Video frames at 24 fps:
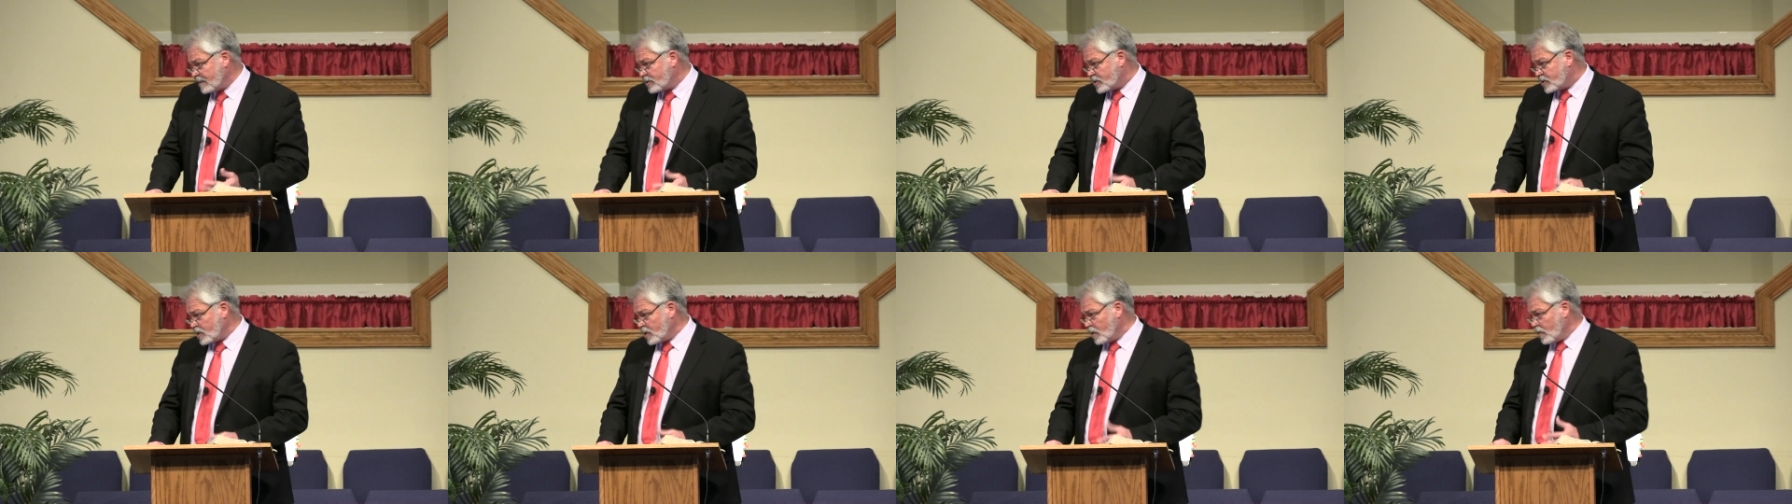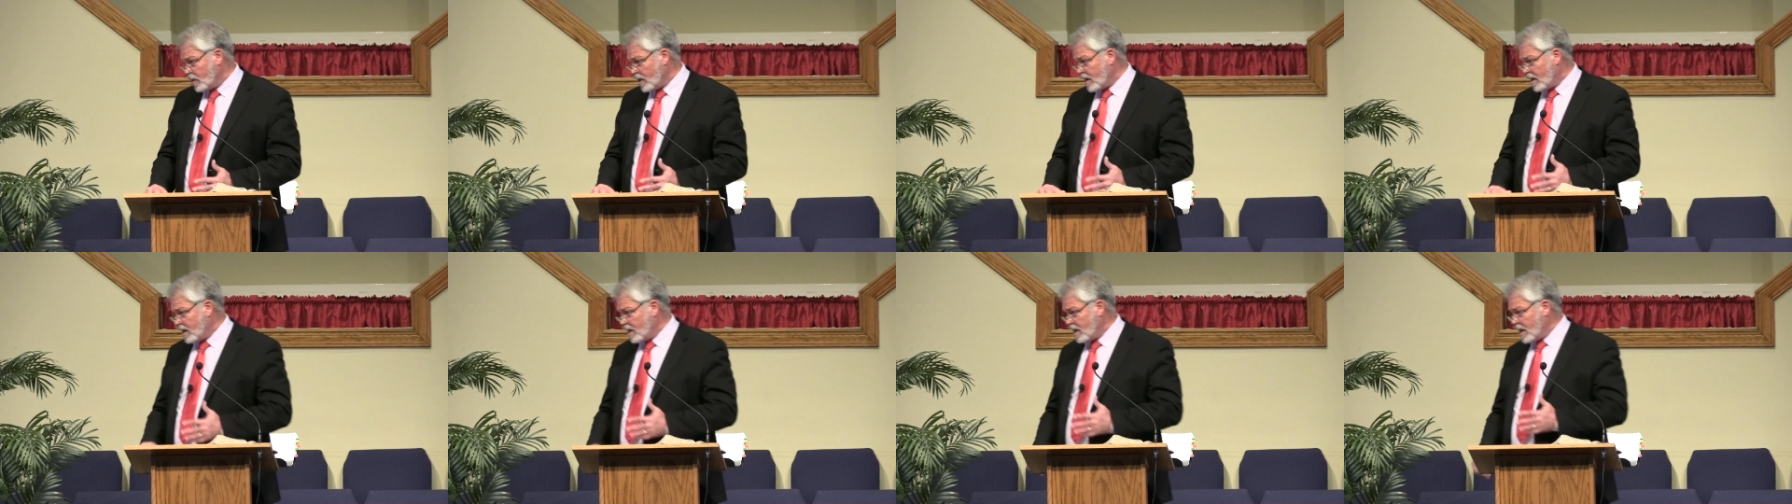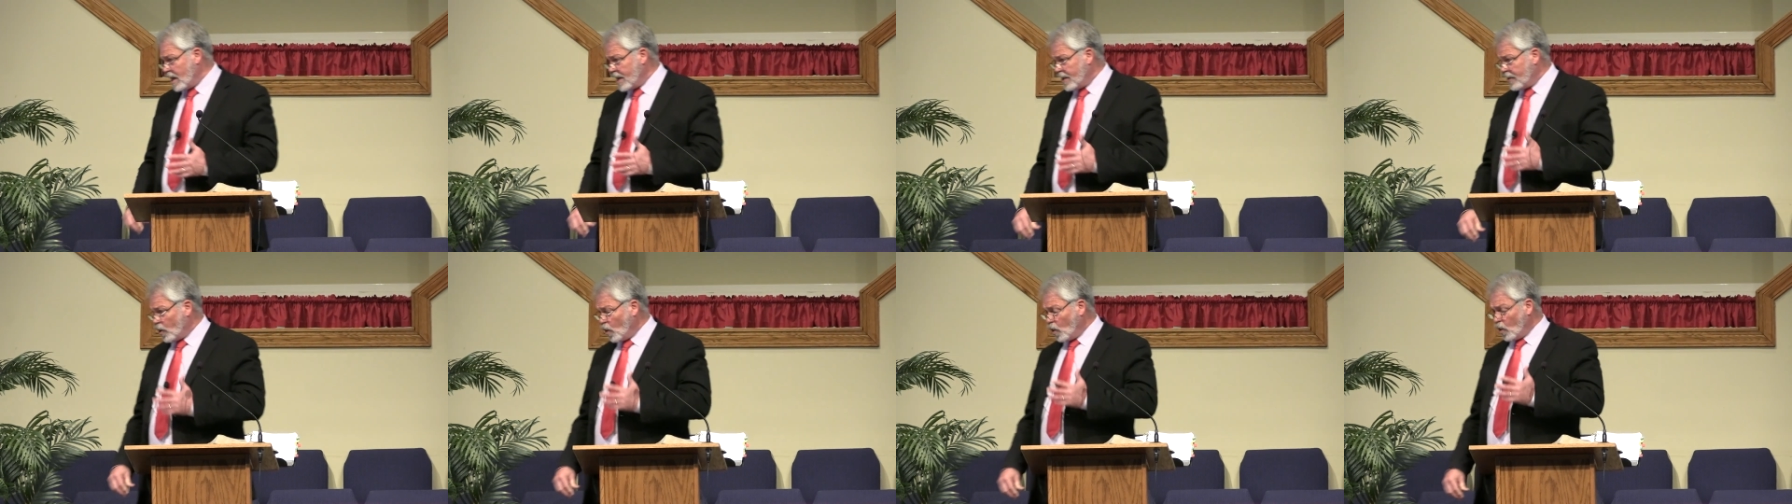so, uh,
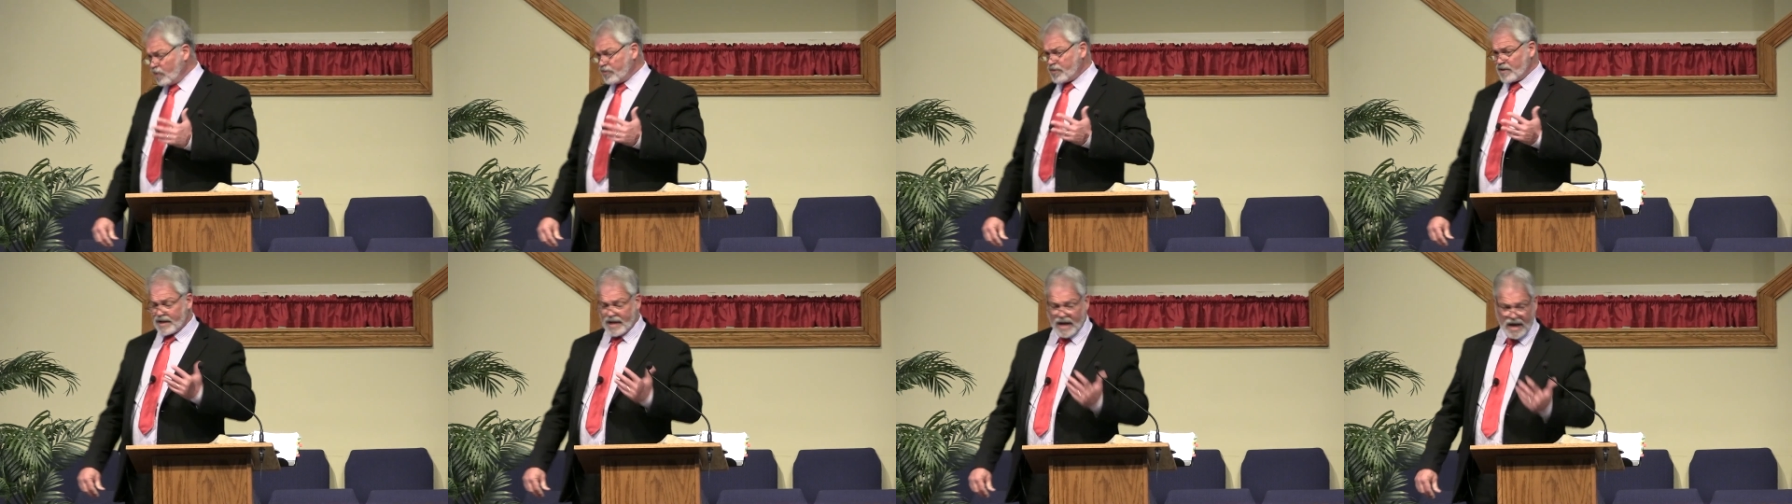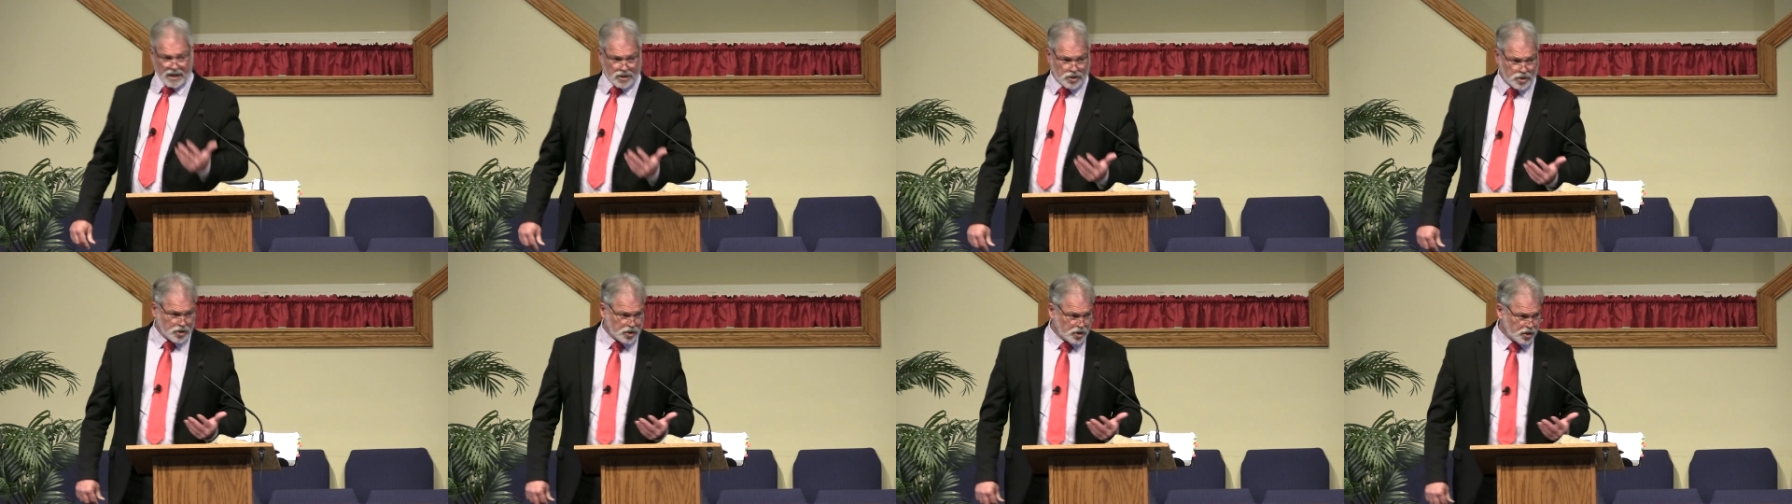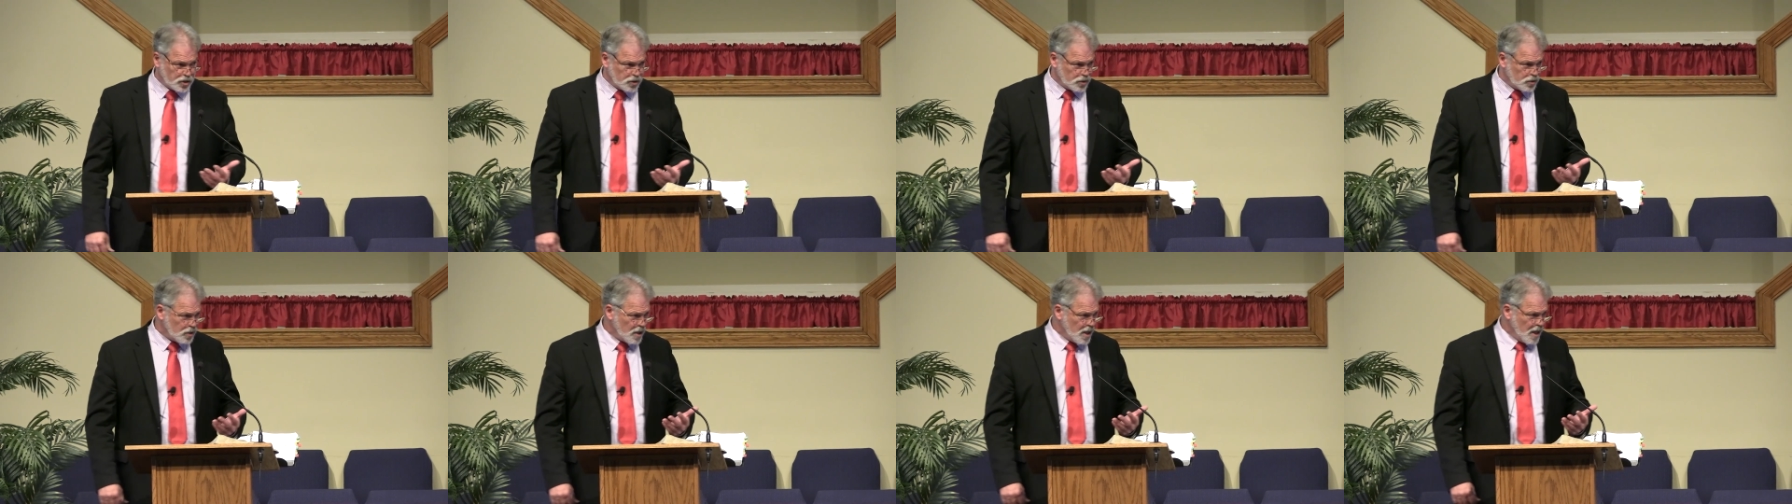an Orthodox
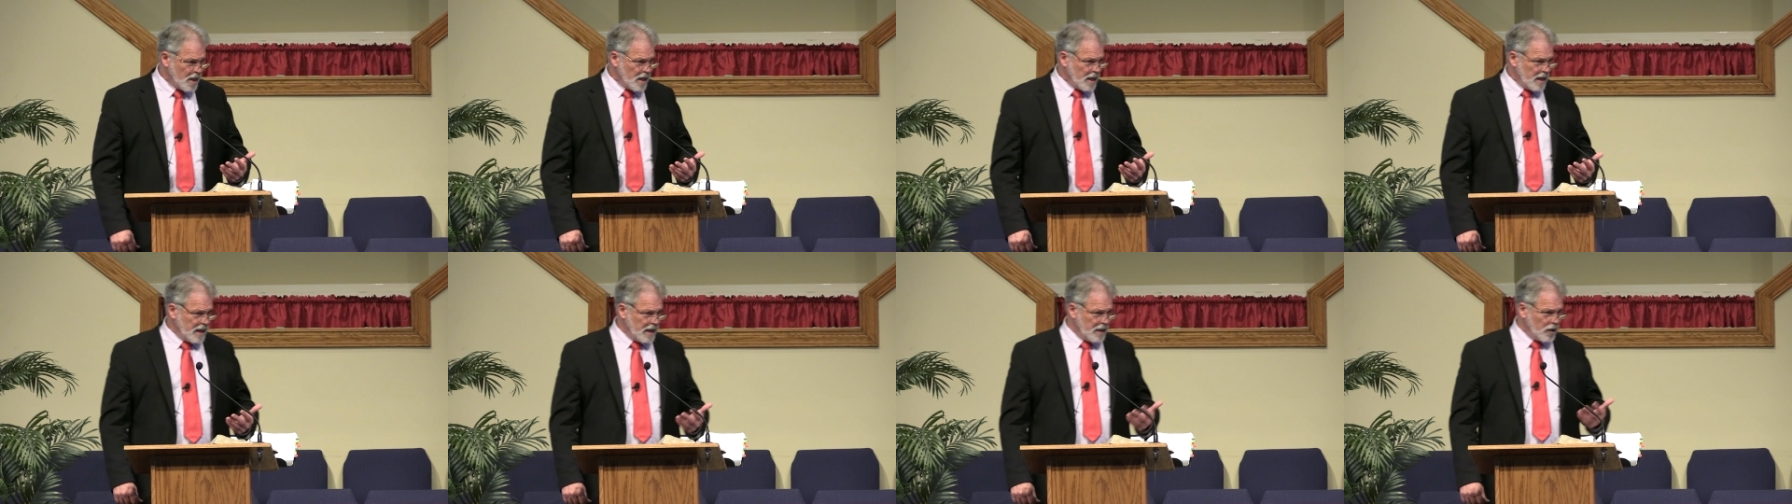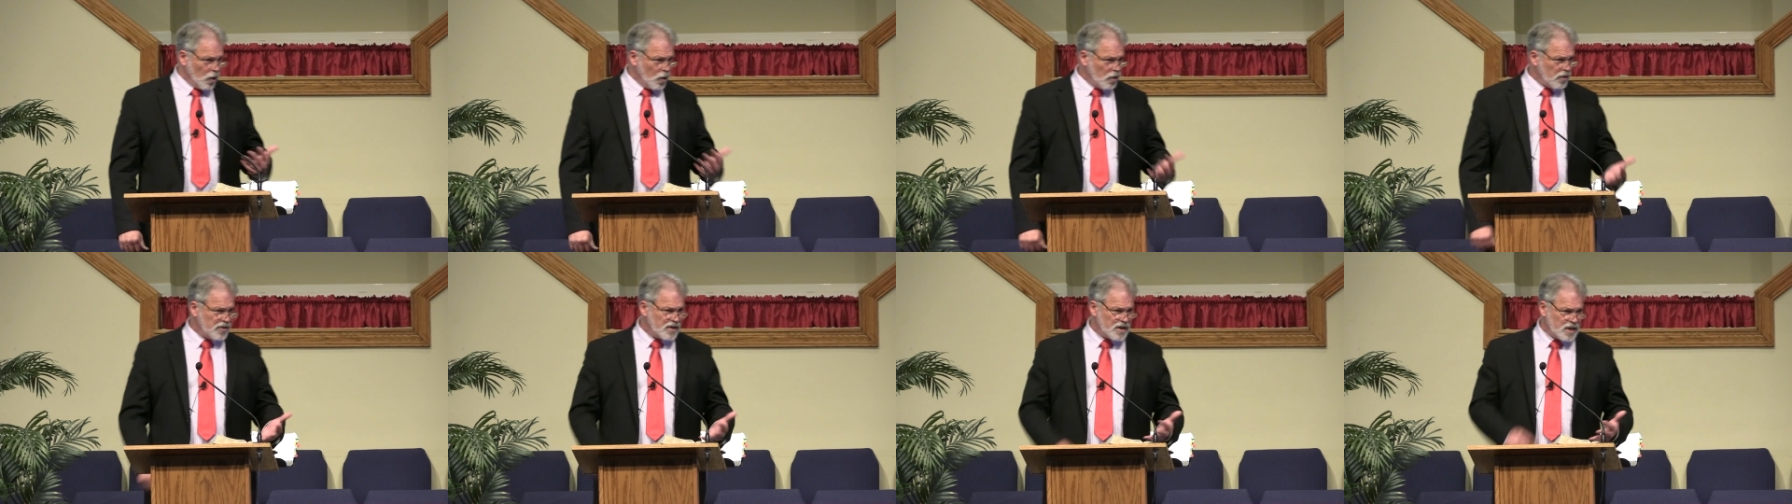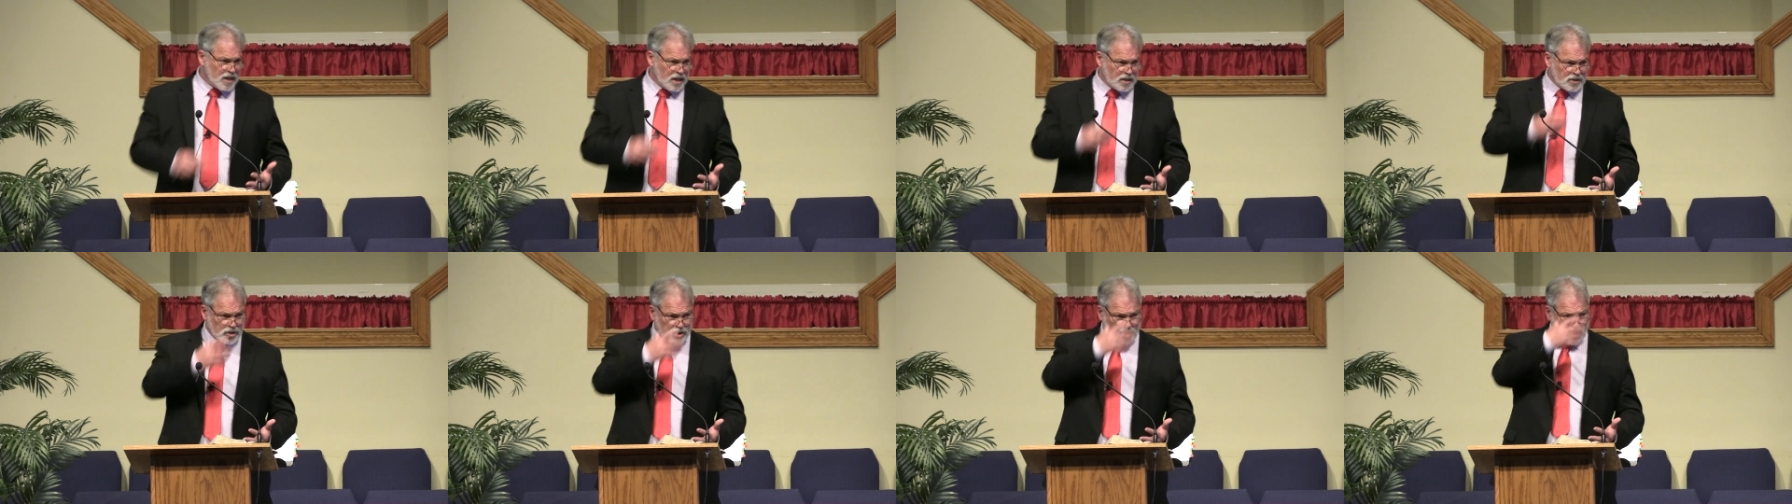Jew an
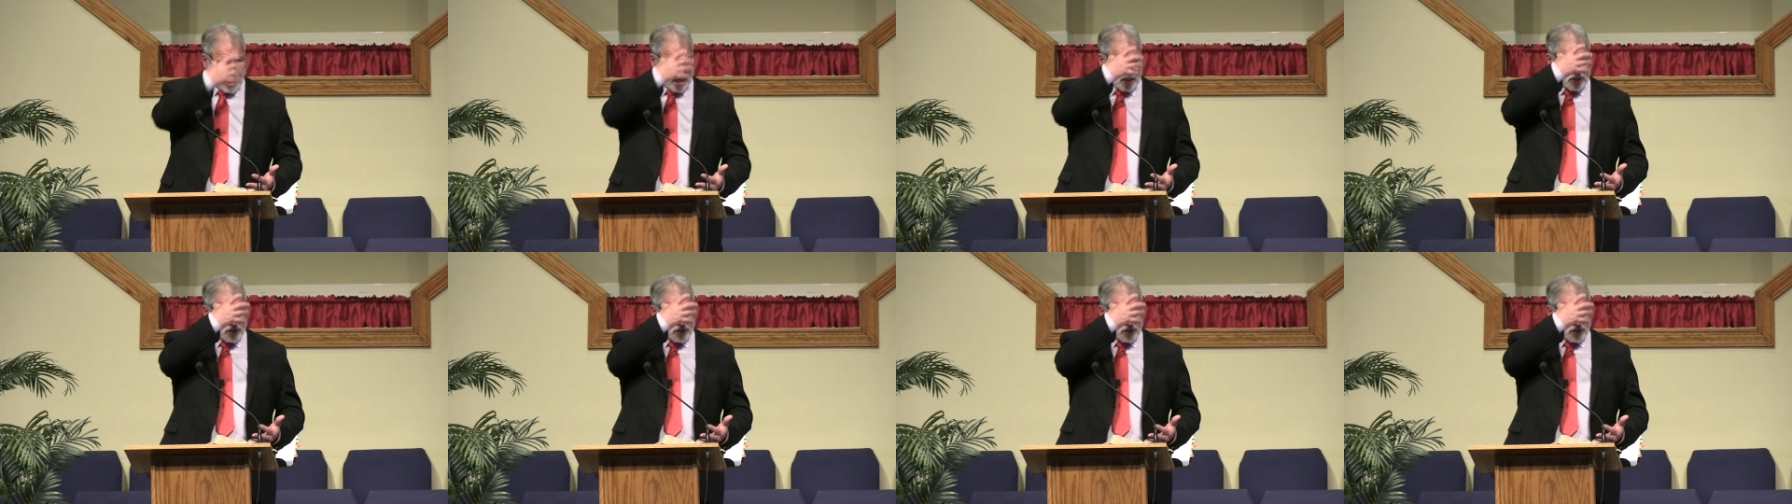Orthodox